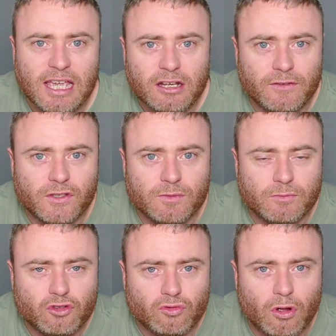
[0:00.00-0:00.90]
hint of
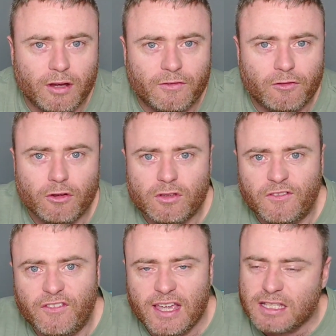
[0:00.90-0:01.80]
some dried
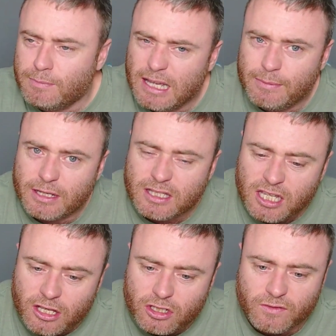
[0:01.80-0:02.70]
fruits, figs, maybe a
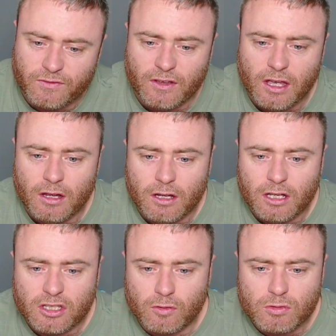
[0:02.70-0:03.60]
touch of
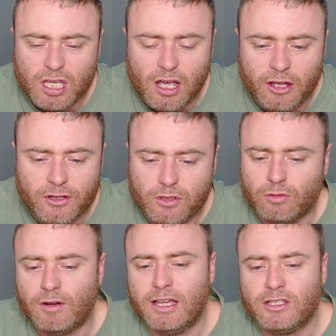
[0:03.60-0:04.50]
sultanas
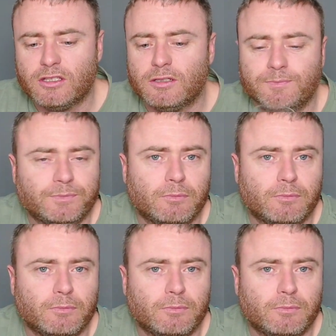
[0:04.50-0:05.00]
or raisins,